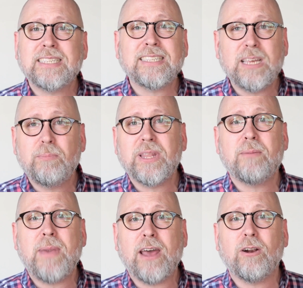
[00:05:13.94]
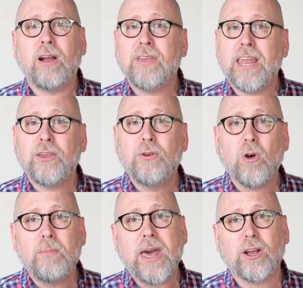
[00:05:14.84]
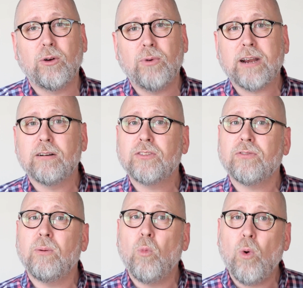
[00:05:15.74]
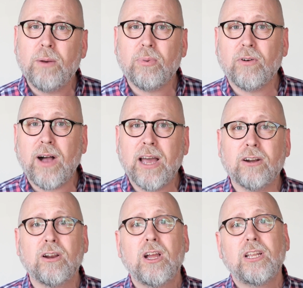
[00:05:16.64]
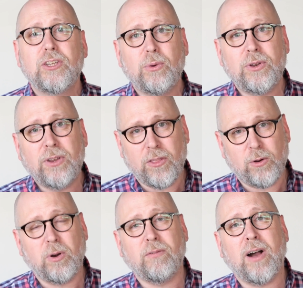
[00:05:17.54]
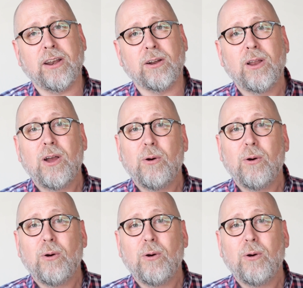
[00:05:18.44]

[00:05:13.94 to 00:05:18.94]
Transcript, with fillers: it's simply a matter of getting your medical records from one provider to another provider